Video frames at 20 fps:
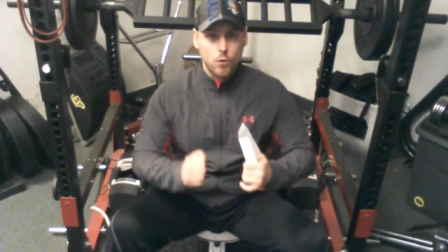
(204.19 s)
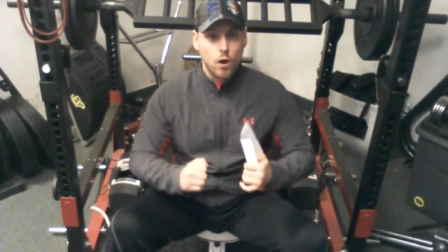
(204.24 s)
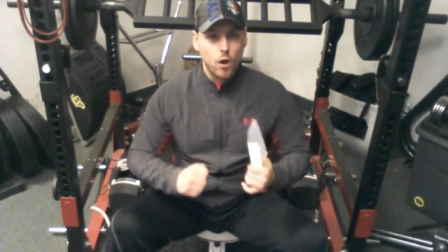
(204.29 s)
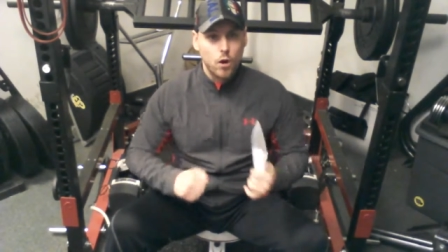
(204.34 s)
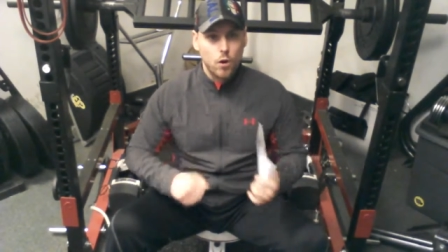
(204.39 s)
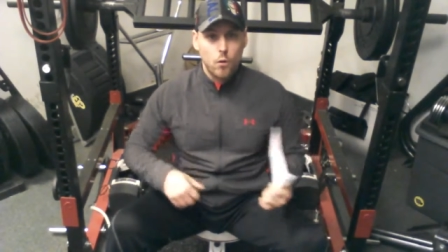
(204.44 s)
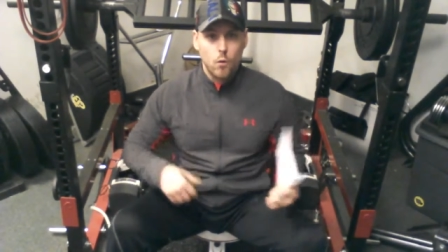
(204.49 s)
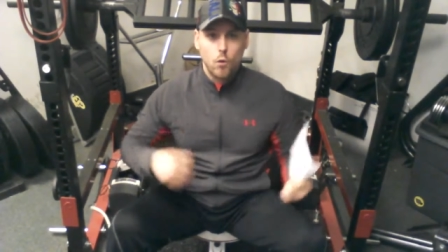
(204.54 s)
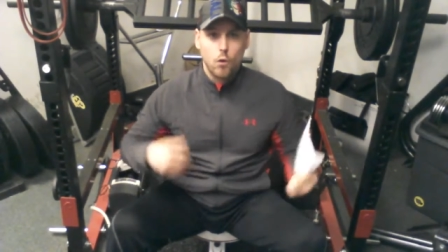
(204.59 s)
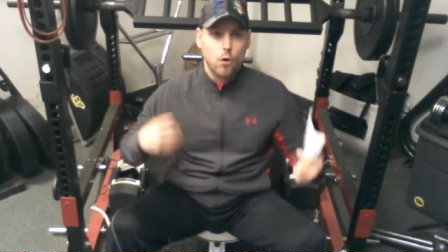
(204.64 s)

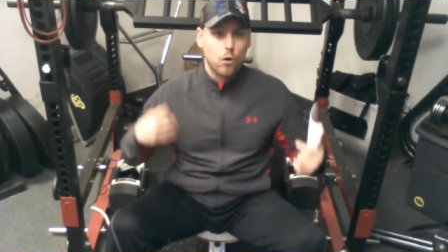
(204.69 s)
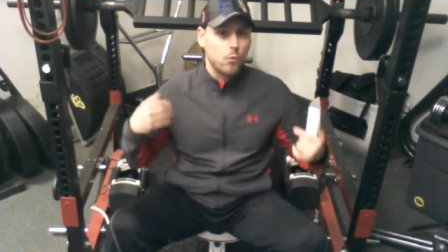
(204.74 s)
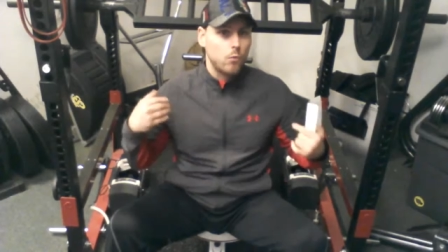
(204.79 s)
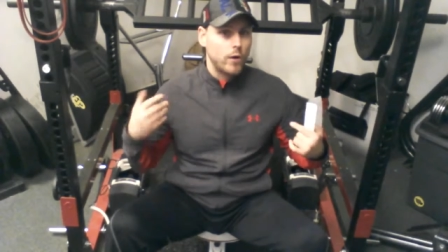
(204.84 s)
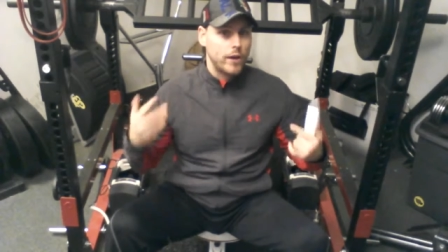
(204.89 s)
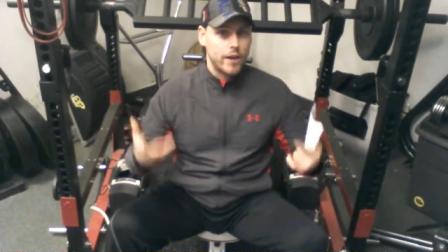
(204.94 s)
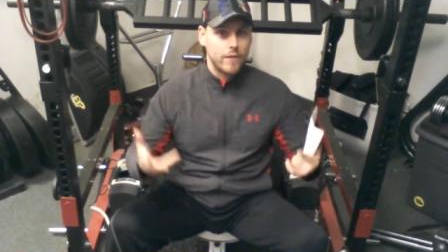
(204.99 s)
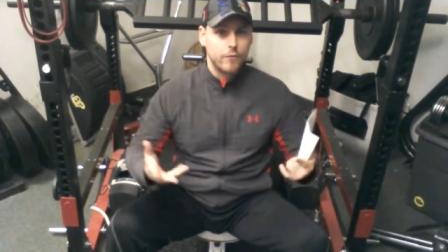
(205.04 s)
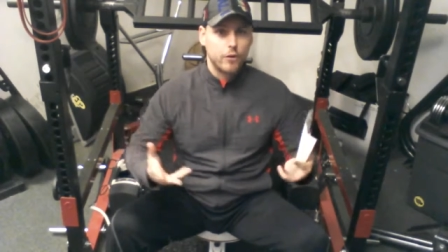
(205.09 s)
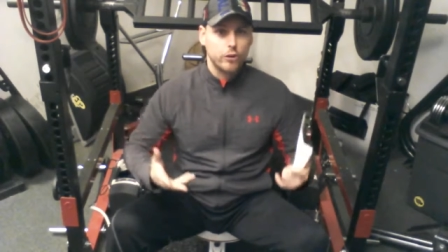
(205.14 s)
row or
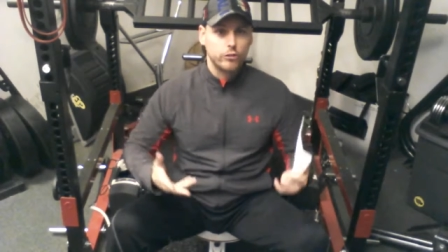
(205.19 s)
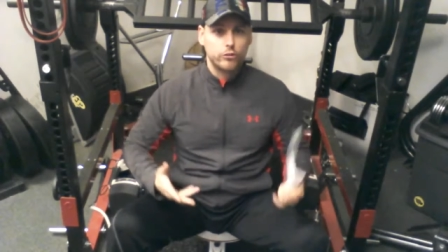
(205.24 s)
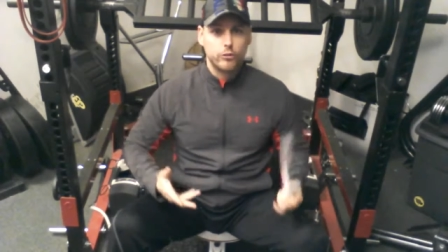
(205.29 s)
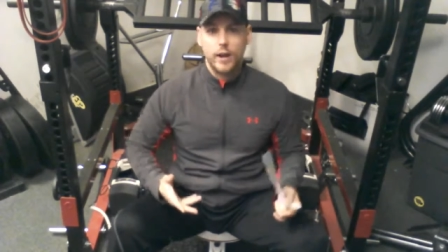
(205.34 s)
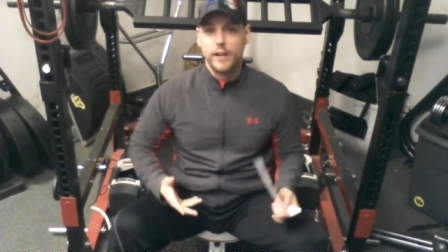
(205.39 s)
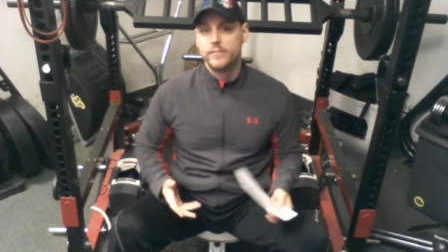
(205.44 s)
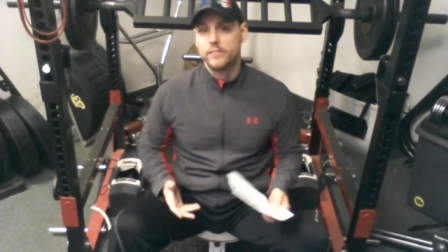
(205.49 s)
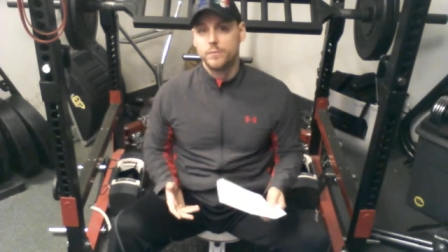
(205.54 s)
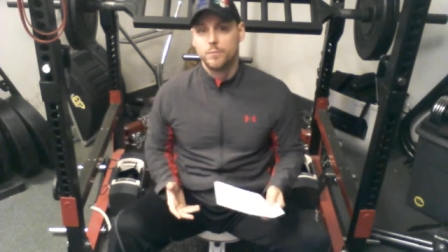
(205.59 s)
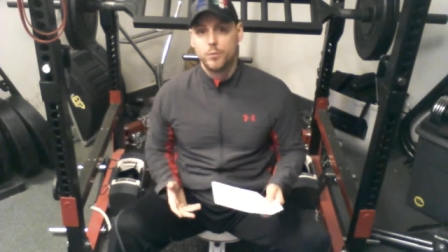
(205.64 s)
whatever, a
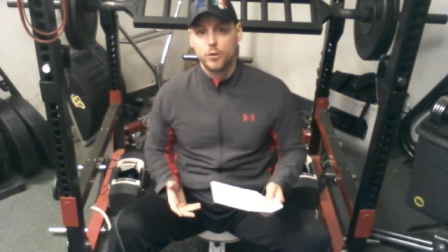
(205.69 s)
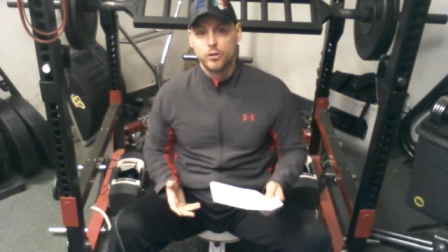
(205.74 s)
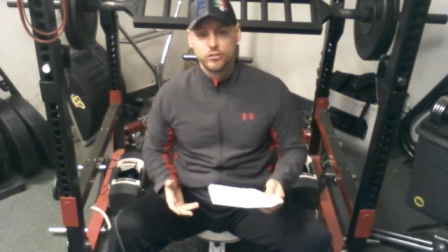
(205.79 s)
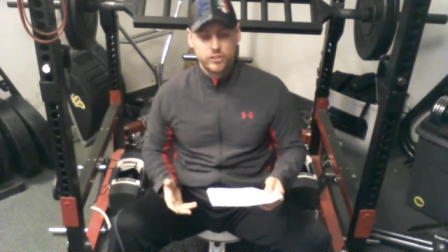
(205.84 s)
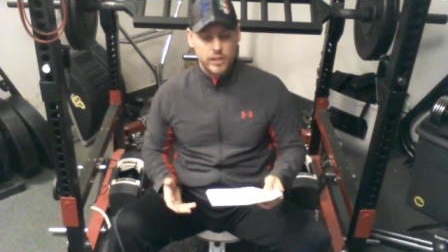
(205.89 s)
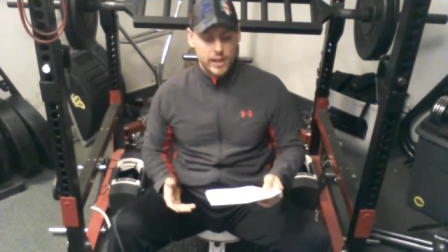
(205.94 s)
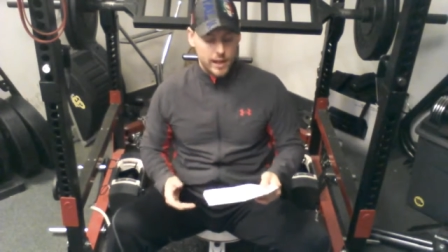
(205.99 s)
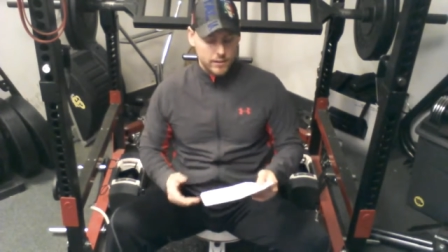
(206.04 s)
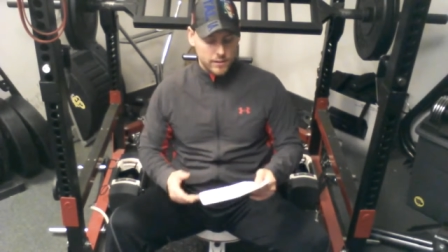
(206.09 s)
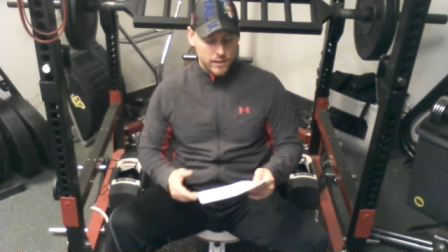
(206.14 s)
tricep
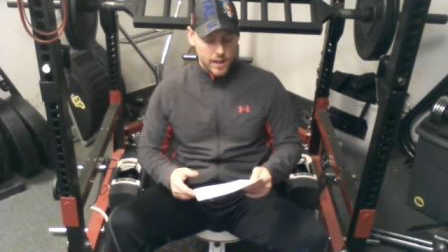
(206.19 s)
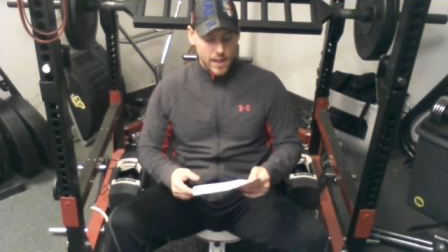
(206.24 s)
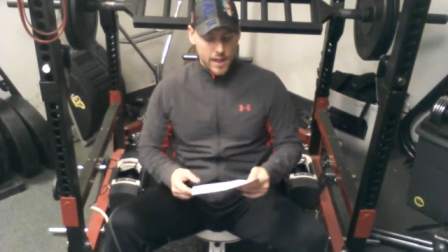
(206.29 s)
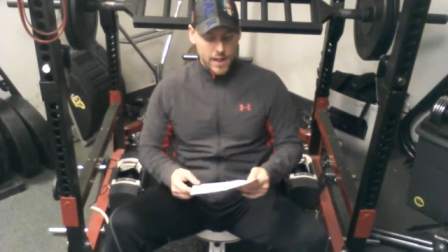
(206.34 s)
push down.